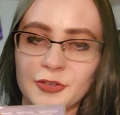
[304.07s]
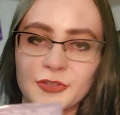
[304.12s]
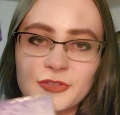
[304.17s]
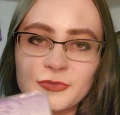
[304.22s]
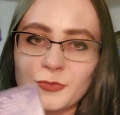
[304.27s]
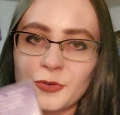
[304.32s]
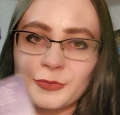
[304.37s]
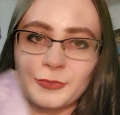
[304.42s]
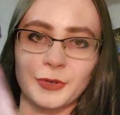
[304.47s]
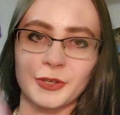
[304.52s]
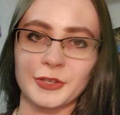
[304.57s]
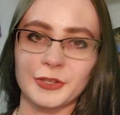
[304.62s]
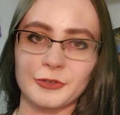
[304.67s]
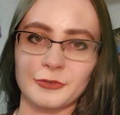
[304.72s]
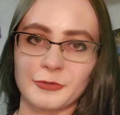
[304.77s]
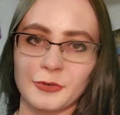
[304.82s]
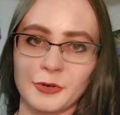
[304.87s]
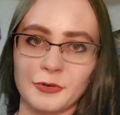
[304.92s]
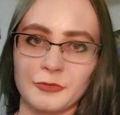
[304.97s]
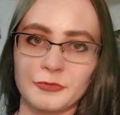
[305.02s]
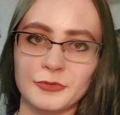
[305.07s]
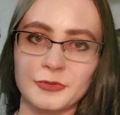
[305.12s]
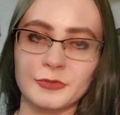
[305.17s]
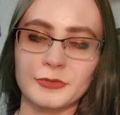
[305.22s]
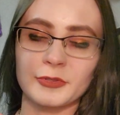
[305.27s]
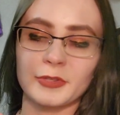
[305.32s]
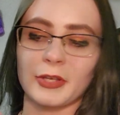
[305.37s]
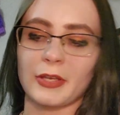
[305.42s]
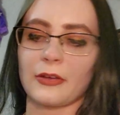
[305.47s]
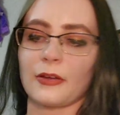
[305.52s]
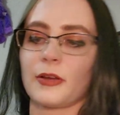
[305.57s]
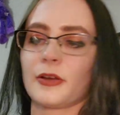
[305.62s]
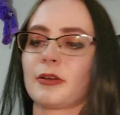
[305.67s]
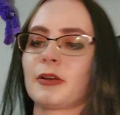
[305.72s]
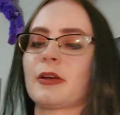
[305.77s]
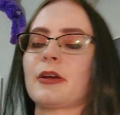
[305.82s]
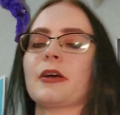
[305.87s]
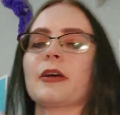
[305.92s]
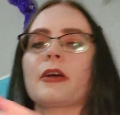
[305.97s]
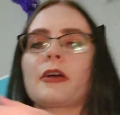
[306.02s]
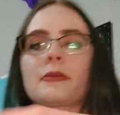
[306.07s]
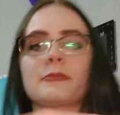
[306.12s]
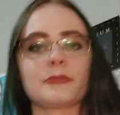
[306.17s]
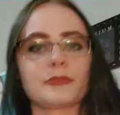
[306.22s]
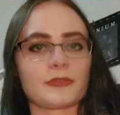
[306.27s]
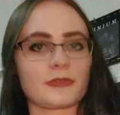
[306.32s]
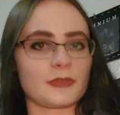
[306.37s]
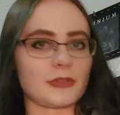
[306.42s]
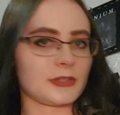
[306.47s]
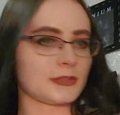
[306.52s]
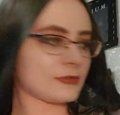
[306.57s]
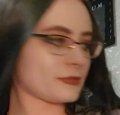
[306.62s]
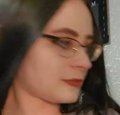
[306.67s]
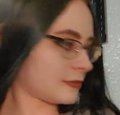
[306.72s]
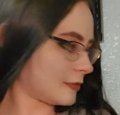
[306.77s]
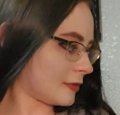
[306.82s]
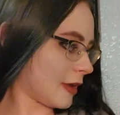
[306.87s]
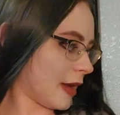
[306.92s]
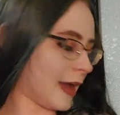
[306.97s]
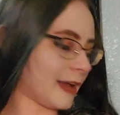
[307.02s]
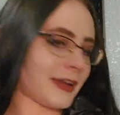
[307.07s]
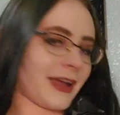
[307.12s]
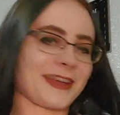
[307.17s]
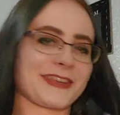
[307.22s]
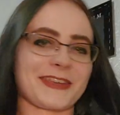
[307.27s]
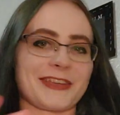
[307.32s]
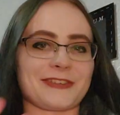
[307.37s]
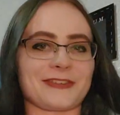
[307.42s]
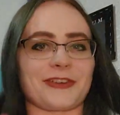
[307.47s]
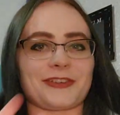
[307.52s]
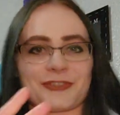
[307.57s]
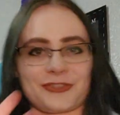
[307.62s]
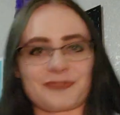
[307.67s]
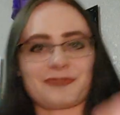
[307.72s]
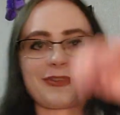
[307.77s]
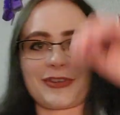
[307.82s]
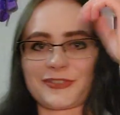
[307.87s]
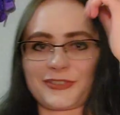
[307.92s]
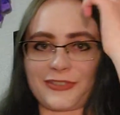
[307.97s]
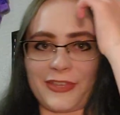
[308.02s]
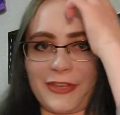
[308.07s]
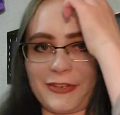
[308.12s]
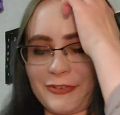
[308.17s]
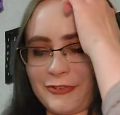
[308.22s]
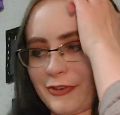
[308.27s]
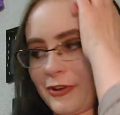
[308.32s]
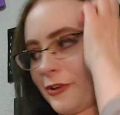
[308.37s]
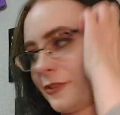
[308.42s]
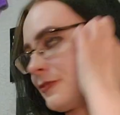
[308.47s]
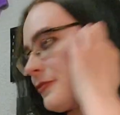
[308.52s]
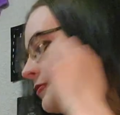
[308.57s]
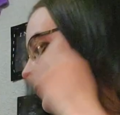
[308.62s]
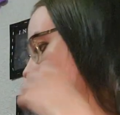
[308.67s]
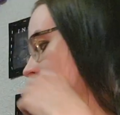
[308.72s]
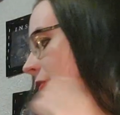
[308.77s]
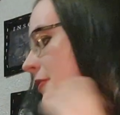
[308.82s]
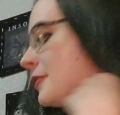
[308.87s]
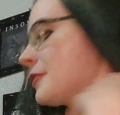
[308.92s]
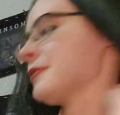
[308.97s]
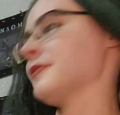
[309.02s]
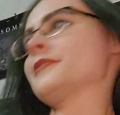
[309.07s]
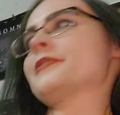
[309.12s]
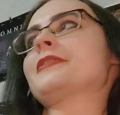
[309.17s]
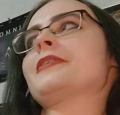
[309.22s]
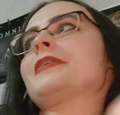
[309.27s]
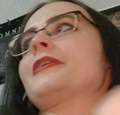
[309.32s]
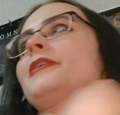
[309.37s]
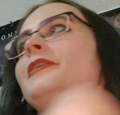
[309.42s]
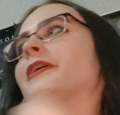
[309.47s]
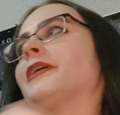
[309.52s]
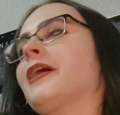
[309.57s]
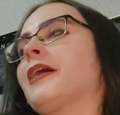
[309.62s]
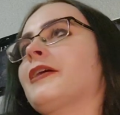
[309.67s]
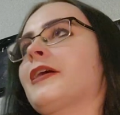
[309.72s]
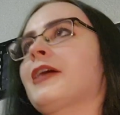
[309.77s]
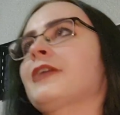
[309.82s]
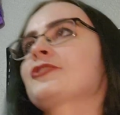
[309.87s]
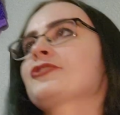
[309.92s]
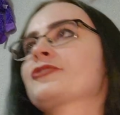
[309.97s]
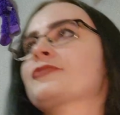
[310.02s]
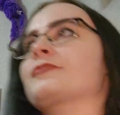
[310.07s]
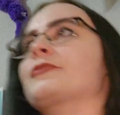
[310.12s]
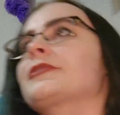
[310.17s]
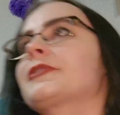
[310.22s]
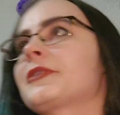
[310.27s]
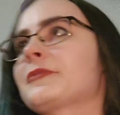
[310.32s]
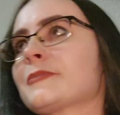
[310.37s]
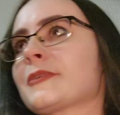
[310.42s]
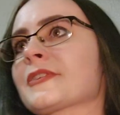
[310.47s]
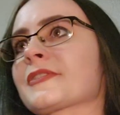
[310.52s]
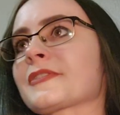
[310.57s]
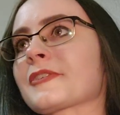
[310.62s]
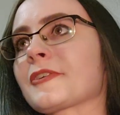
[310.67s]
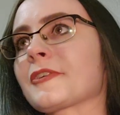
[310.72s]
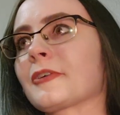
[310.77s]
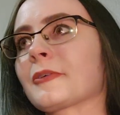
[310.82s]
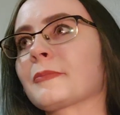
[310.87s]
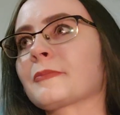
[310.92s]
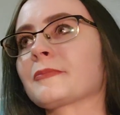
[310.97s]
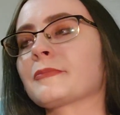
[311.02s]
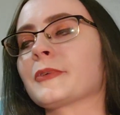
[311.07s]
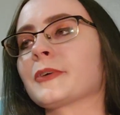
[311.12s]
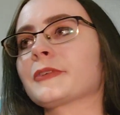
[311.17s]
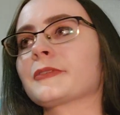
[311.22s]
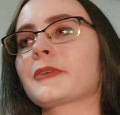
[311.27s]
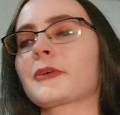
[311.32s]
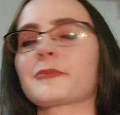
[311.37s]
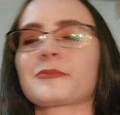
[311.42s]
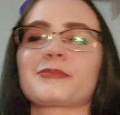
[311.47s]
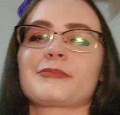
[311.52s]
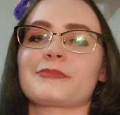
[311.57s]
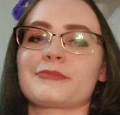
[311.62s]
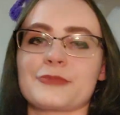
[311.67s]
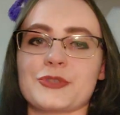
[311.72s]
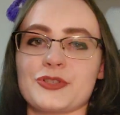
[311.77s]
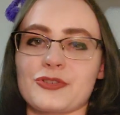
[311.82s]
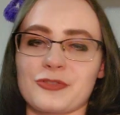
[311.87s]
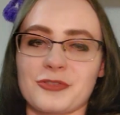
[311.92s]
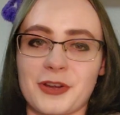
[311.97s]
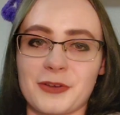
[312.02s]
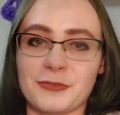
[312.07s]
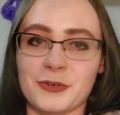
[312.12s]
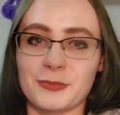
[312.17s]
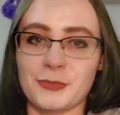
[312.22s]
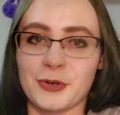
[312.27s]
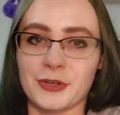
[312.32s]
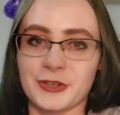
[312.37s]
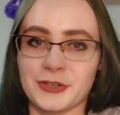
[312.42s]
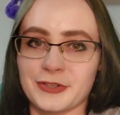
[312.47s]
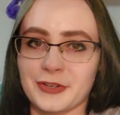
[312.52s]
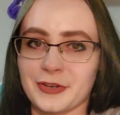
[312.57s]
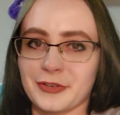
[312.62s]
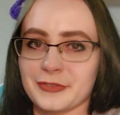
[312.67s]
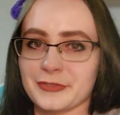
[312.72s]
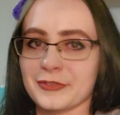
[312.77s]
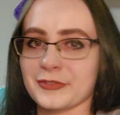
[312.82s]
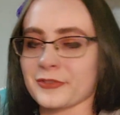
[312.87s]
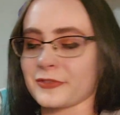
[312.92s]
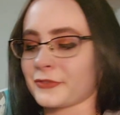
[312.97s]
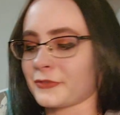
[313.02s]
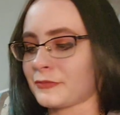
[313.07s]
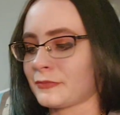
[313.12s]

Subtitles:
is one of my heroes. I cannot stress that enough. I just really miss him, but I'm sure everybody does.